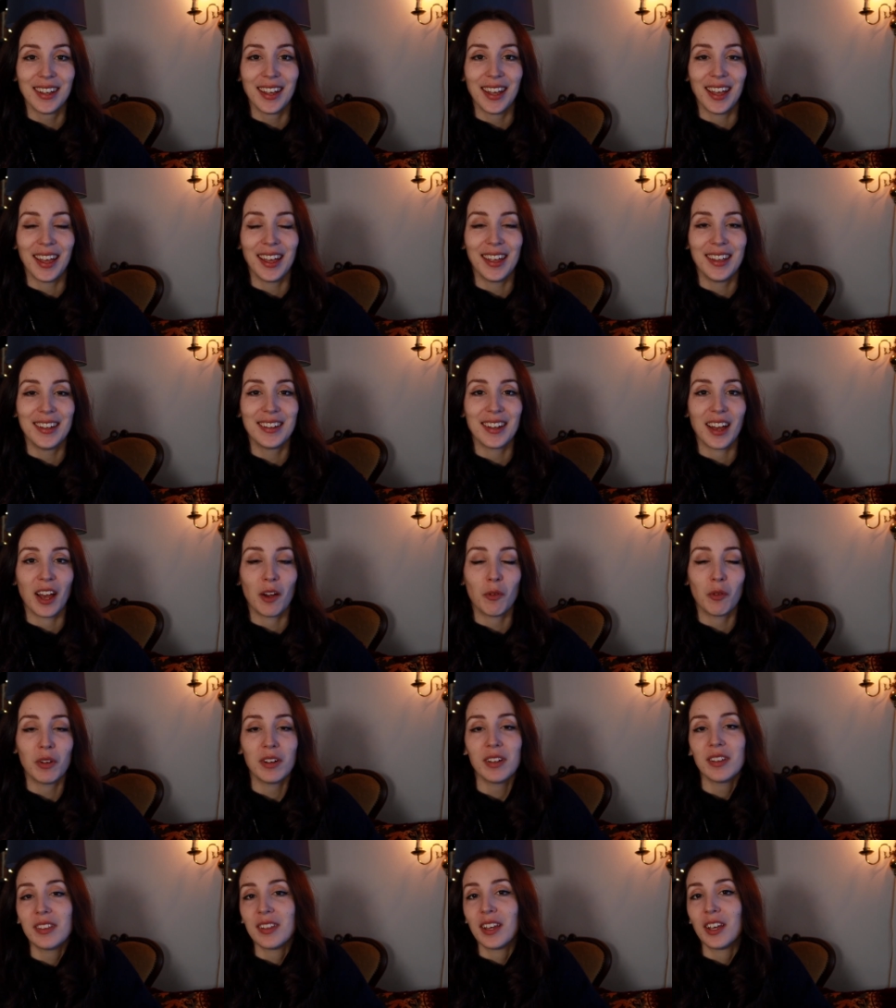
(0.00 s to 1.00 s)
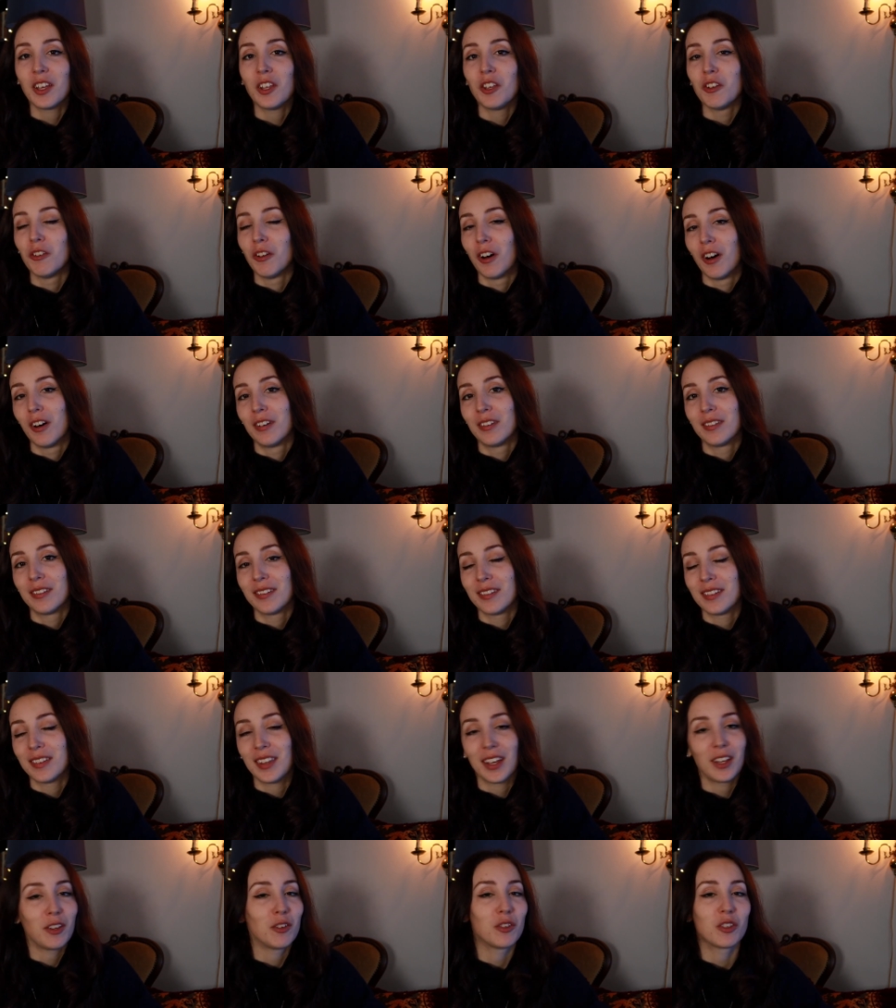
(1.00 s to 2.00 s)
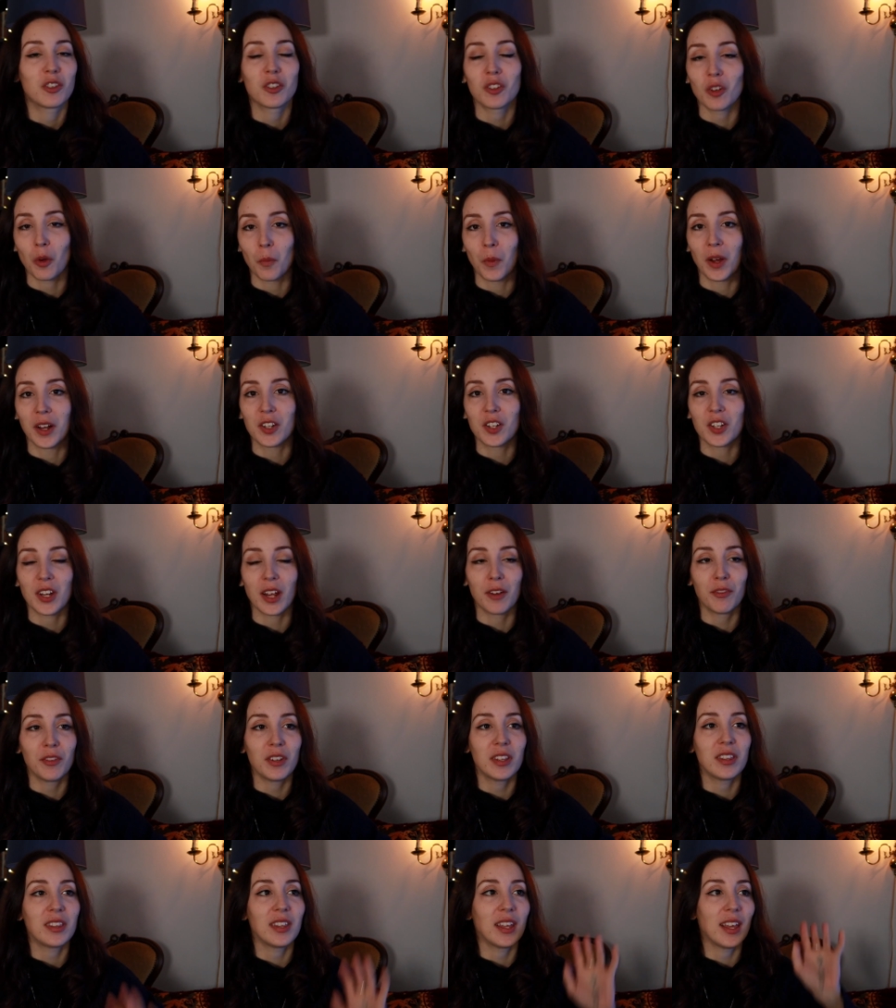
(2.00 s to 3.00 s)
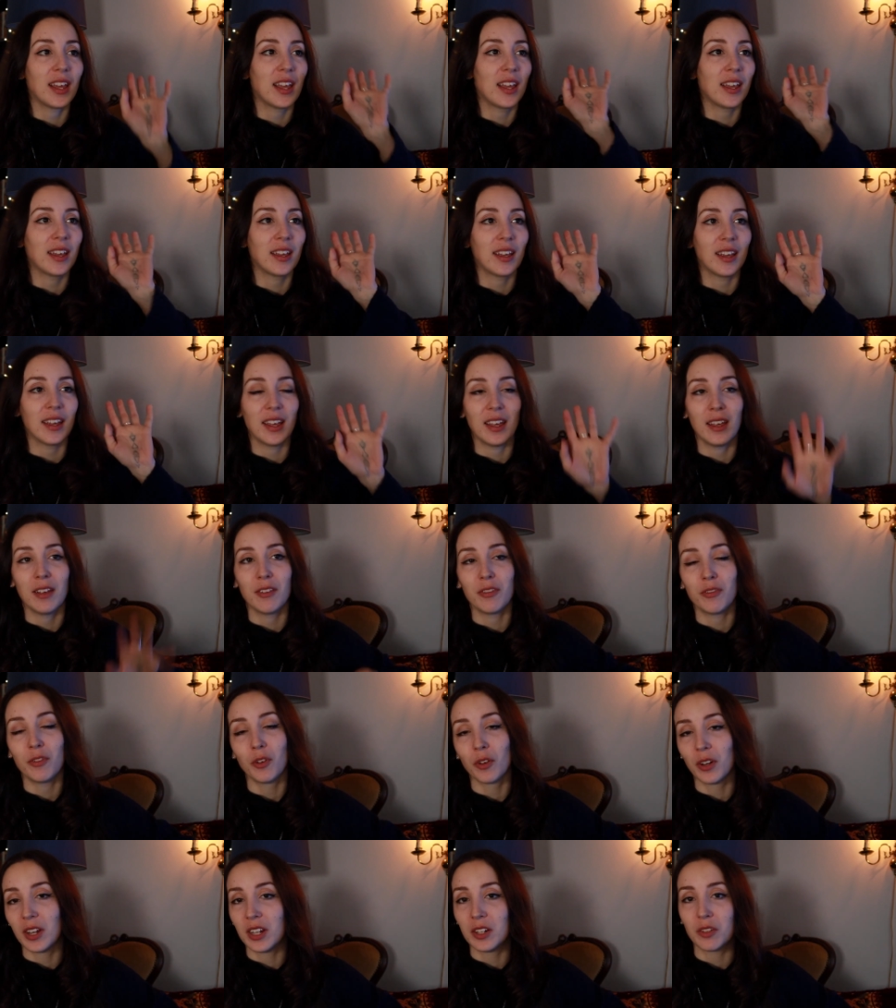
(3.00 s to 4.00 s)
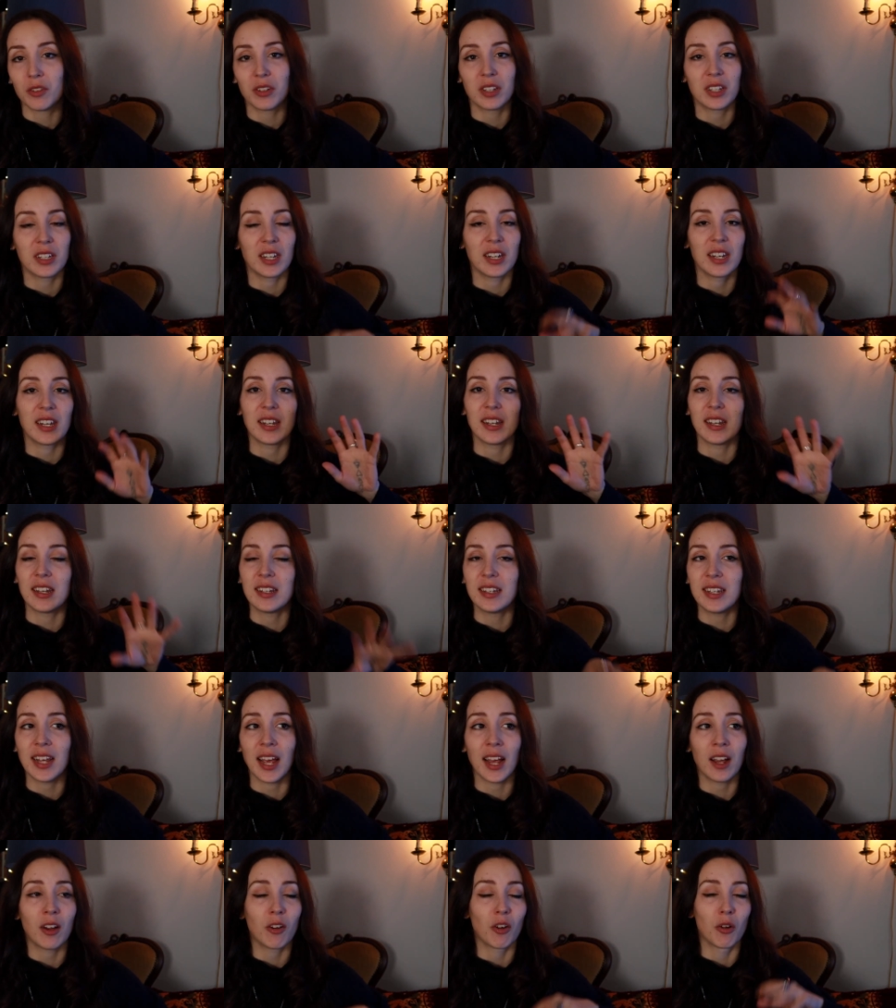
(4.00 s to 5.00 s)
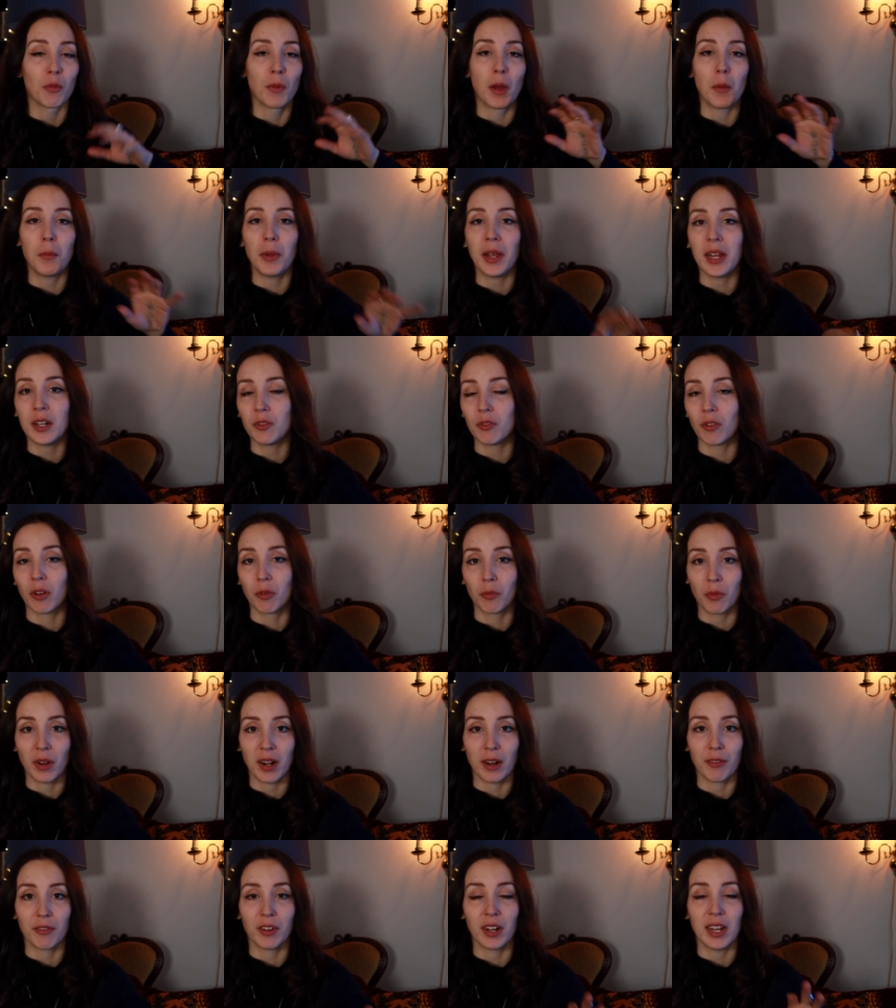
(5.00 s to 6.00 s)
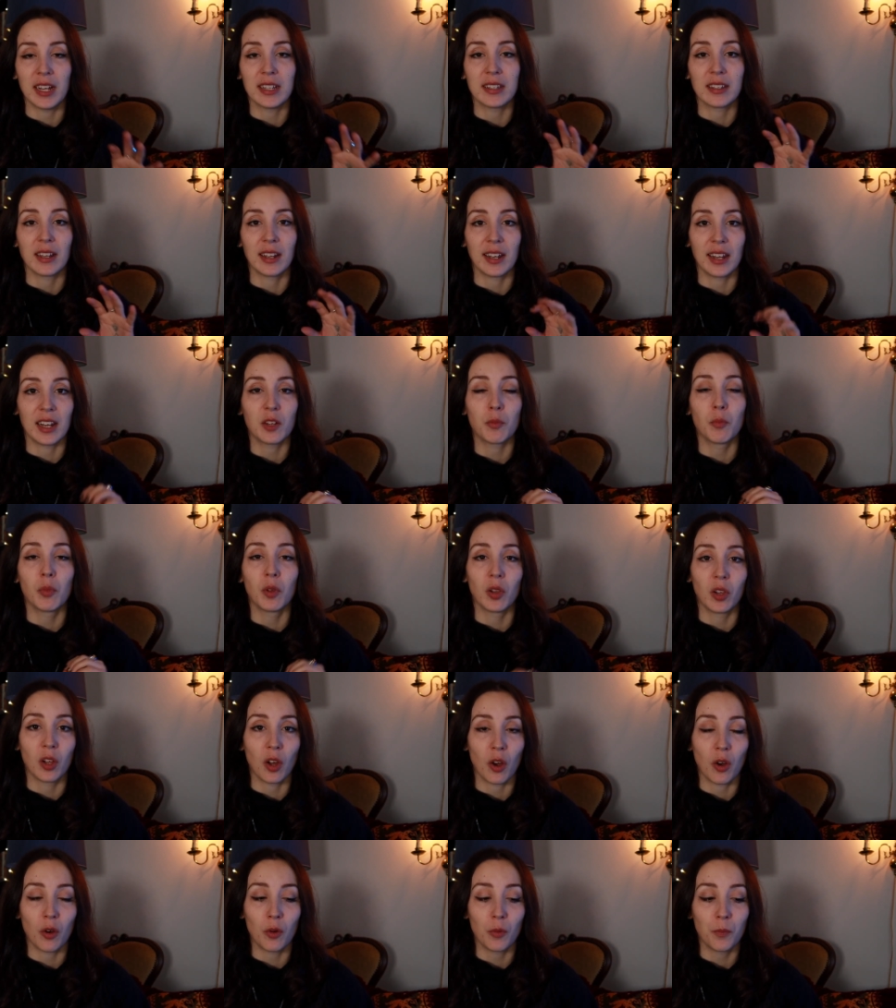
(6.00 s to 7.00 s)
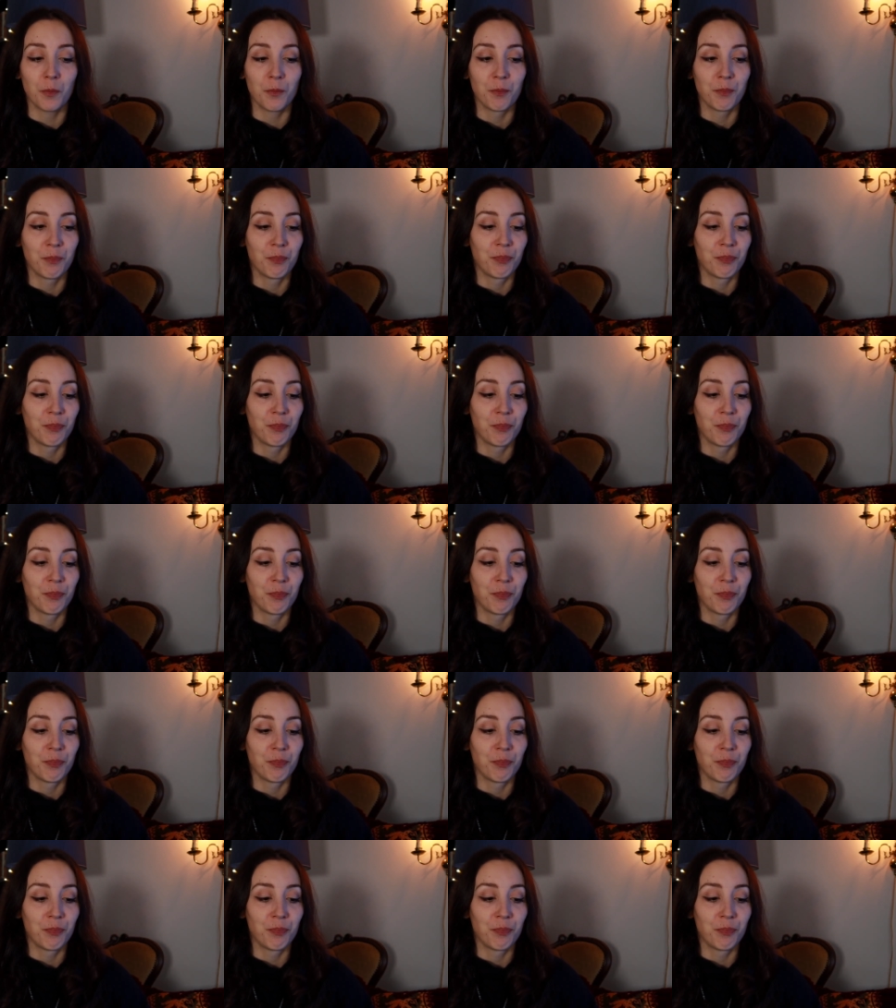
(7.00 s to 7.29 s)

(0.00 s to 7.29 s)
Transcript: and I want to thank you all. Thank you so much. Everything, if you're interested in the deck or my Patreon, whatever, is linked below.